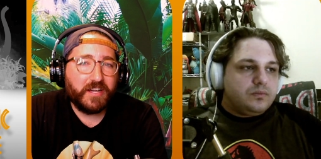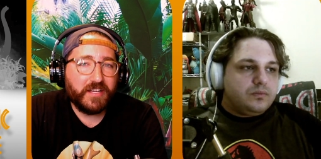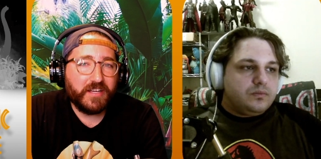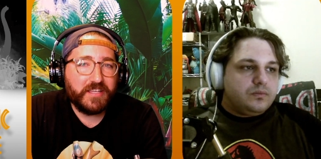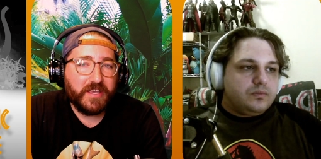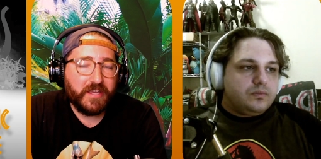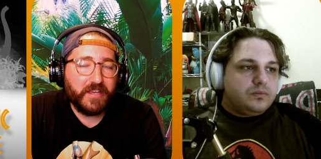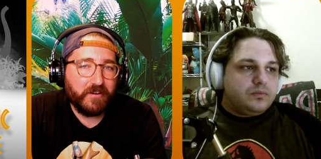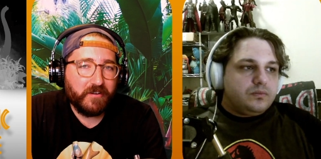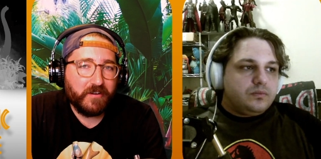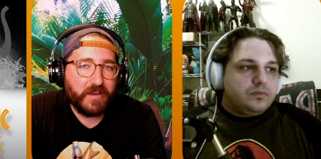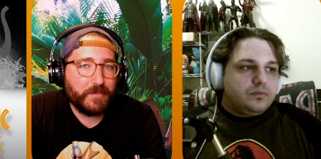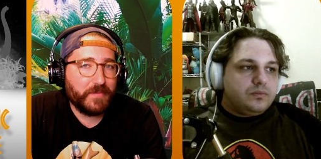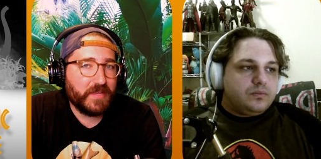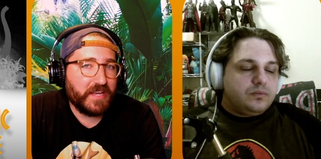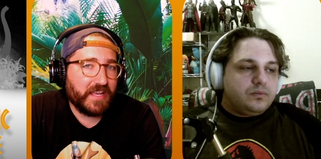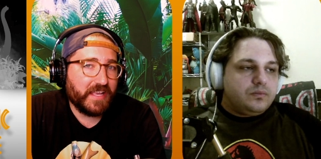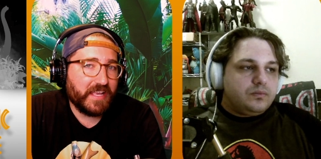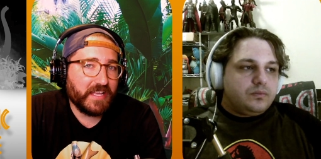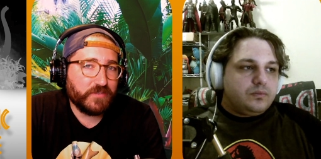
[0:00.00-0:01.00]
Speaker 1: a year. I mean,
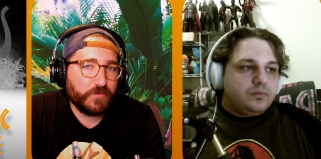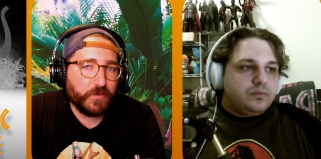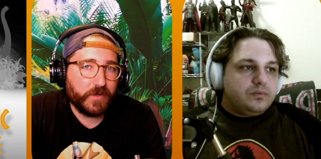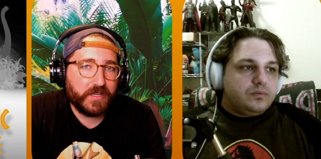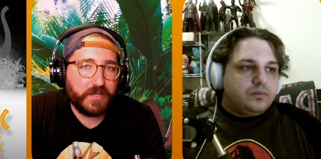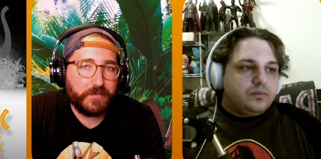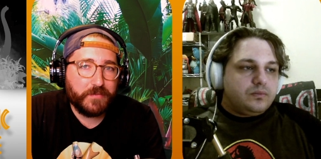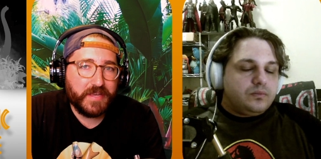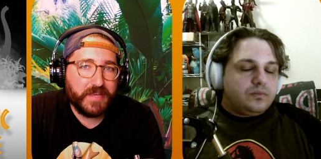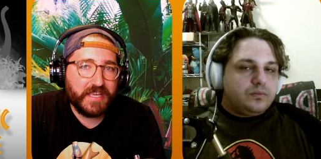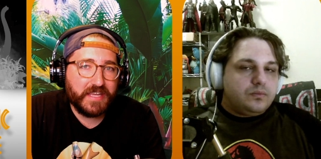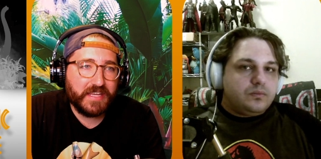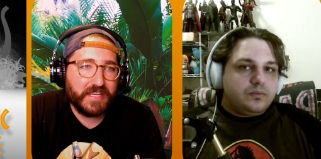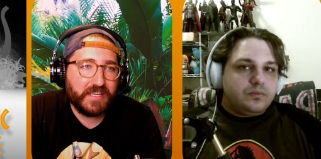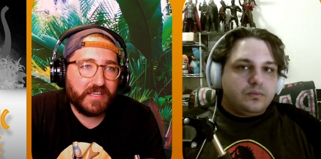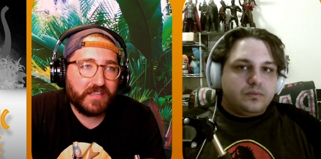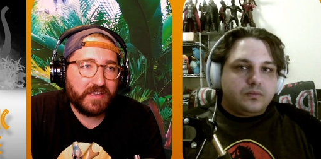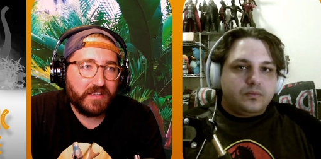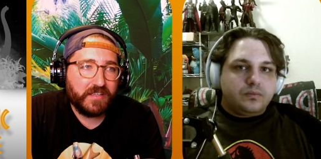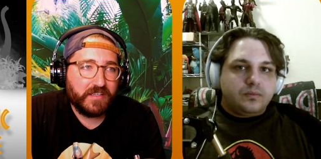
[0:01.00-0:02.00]
I guess we're gonna be
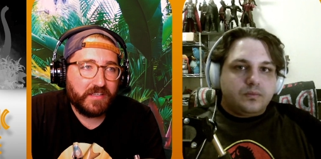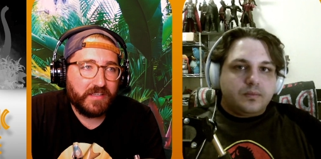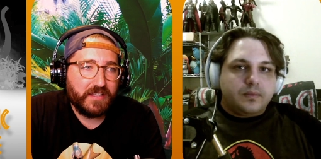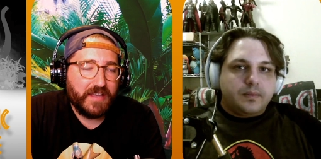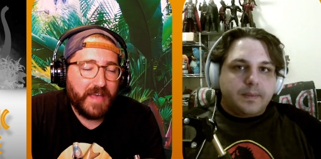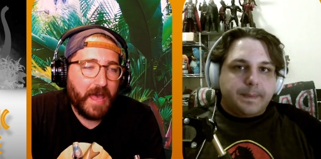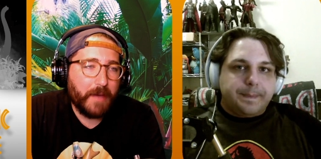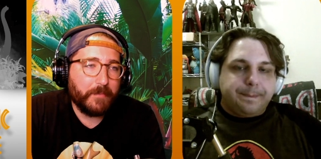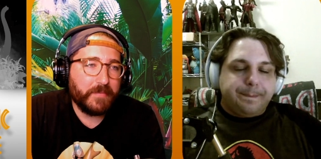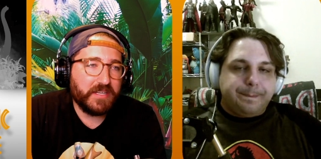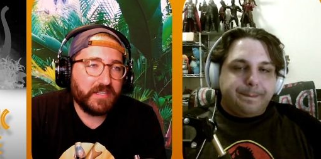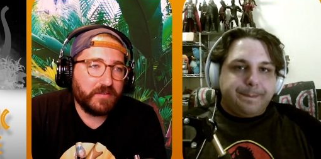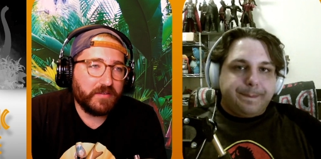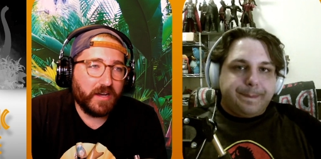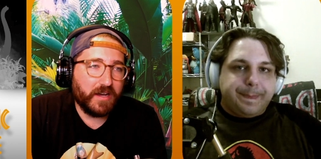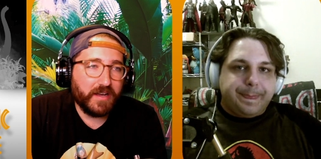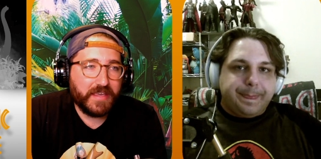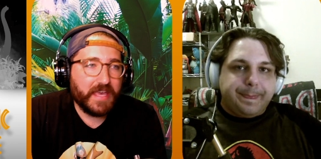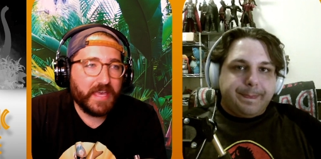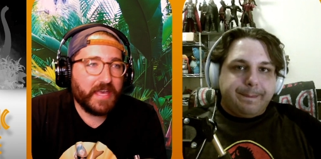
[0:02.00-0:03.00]
getting Hammond
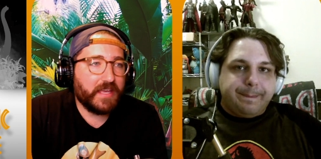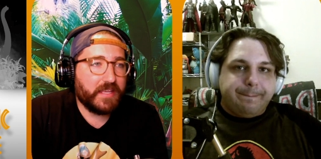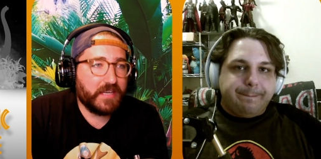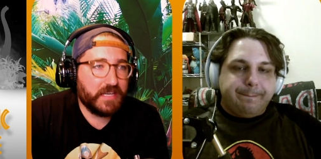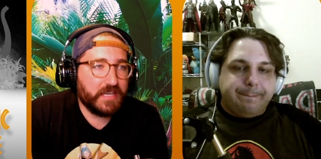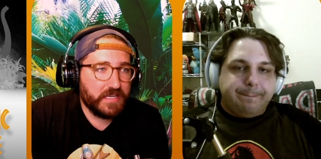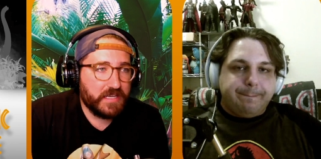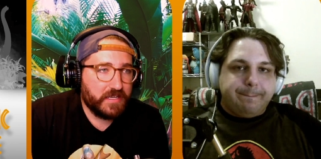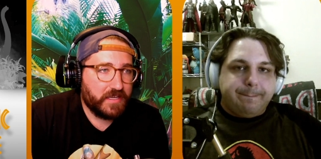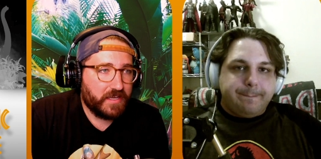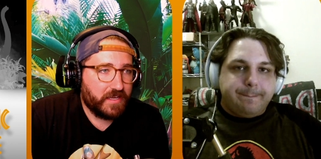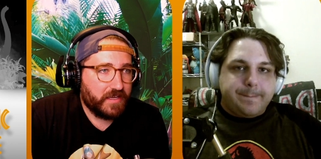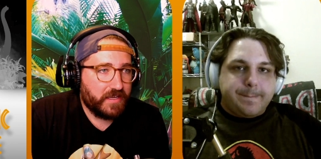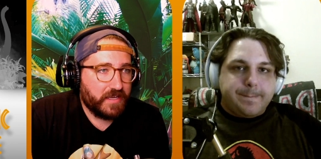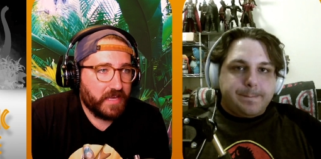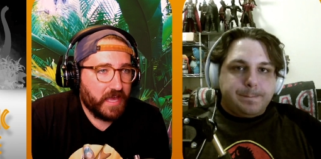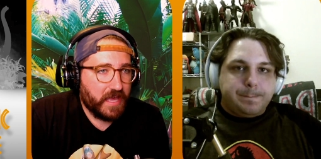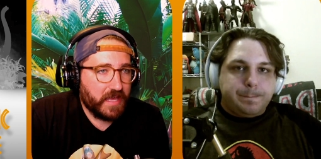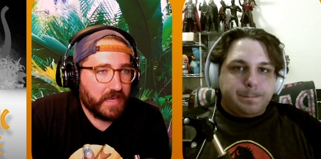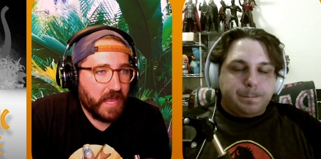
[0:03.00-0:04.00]
again
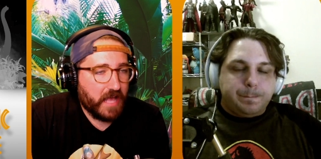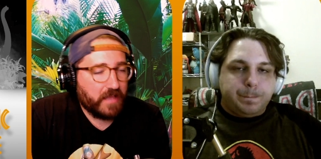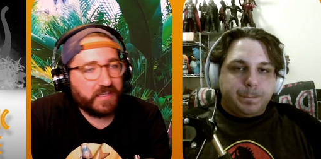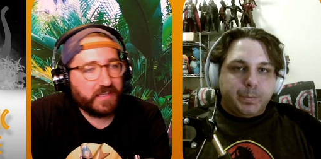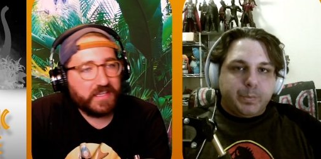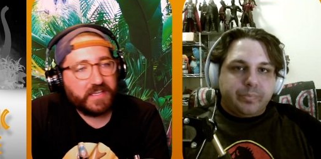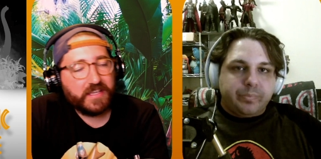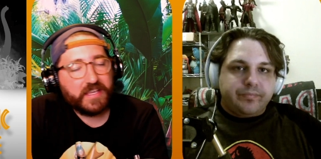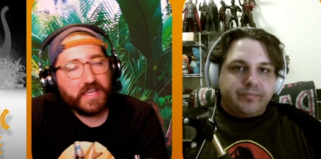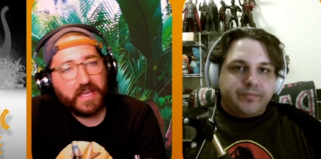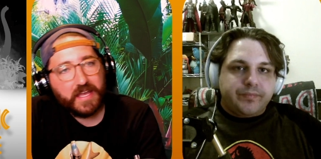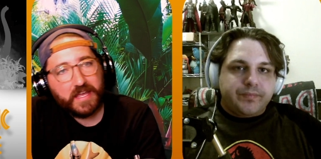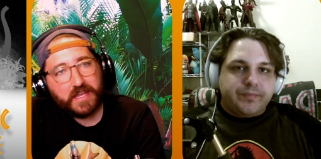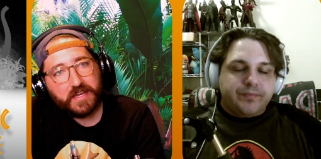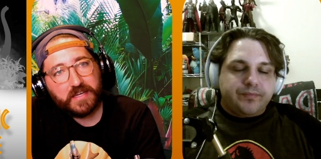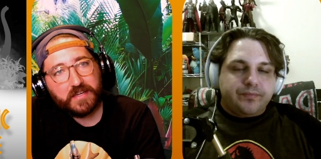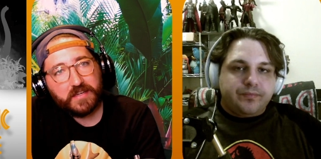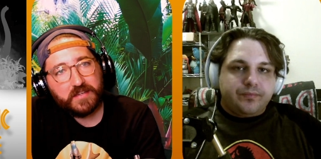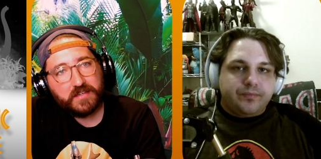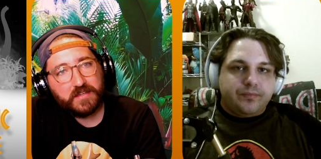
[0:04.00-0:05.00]
and Ellie
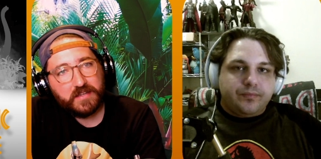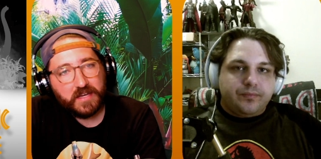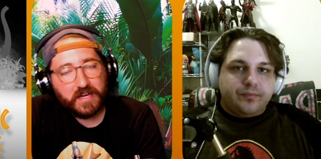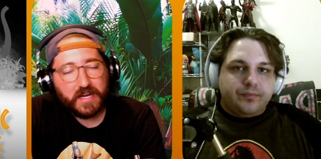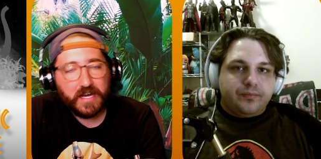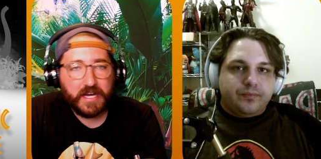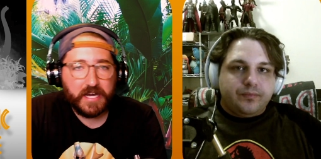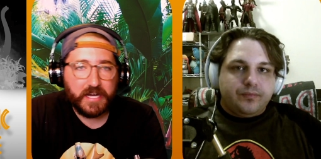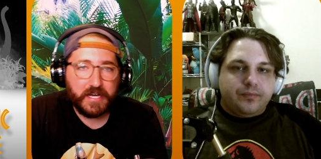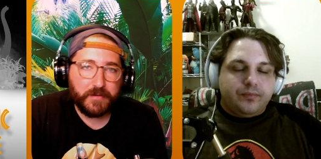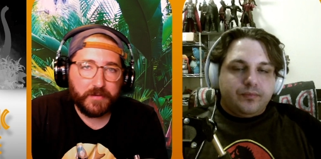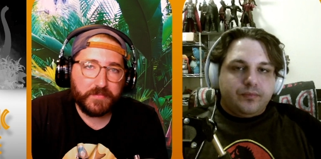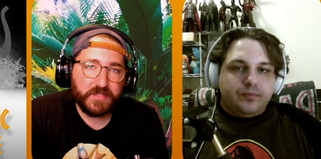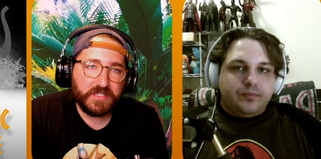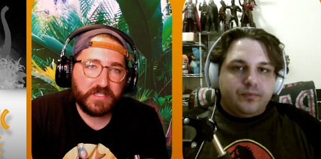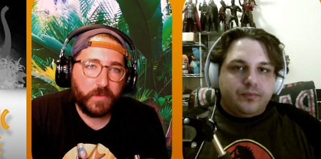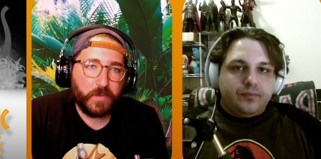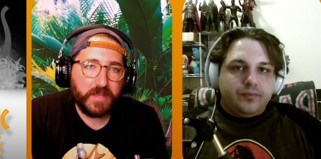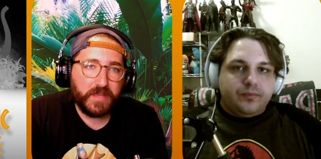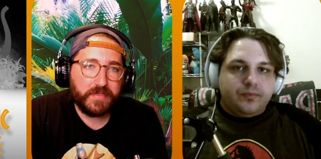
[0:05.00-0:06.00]
again, um,
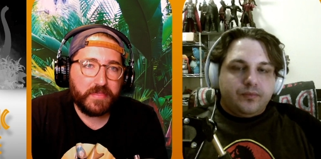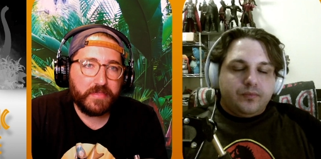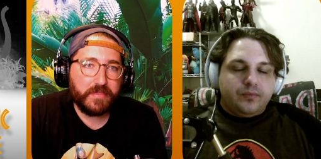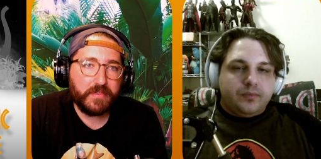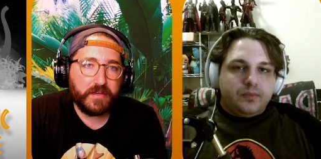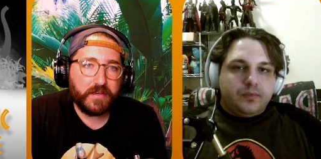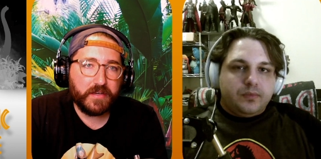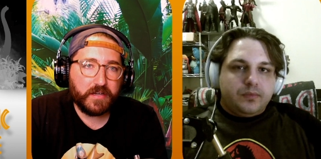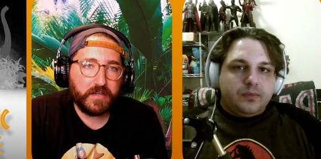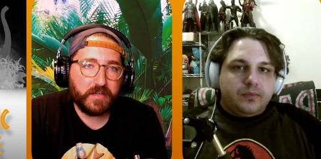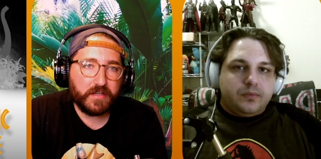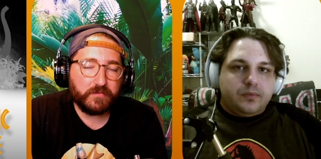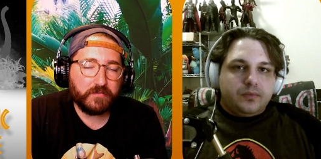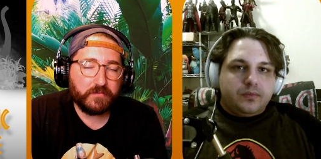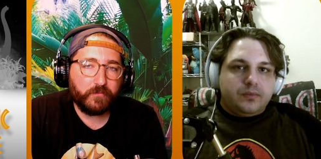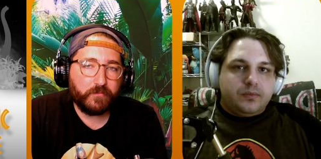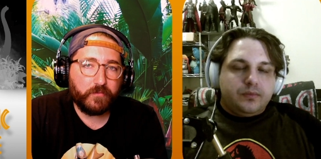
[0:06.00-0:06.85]
despite the